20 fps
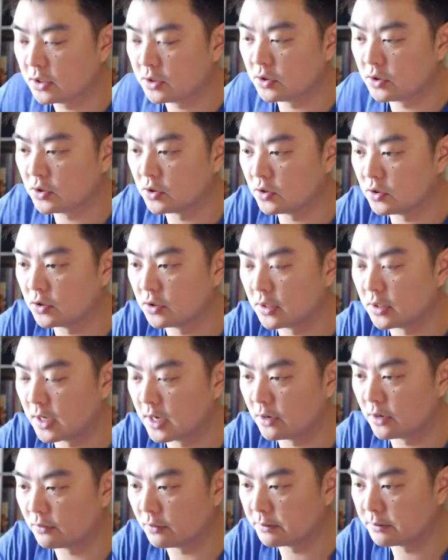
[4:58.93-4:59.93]
you
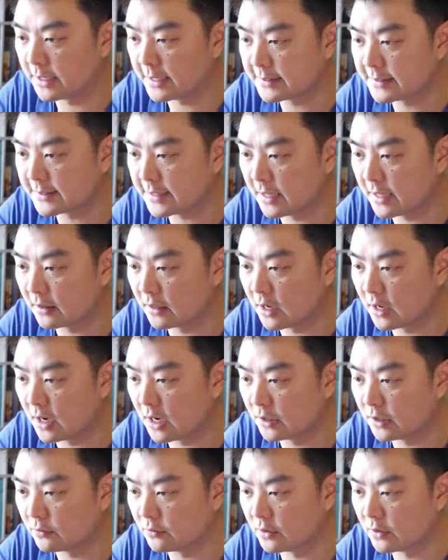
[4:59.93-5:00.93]
replace that
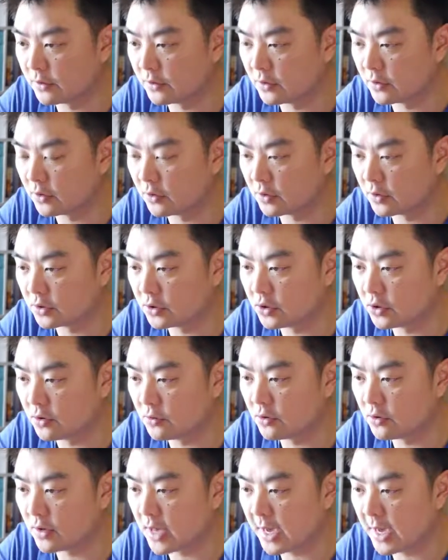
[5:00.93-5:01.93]
line with your
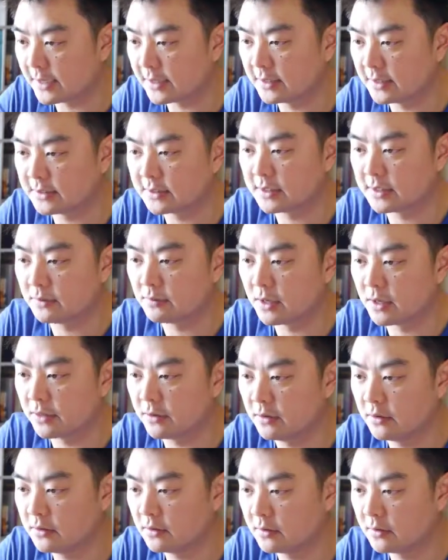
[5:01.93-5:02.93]
new add entity
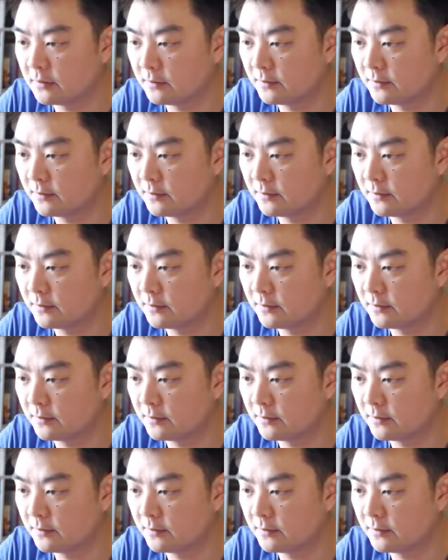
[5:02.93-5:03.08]
method.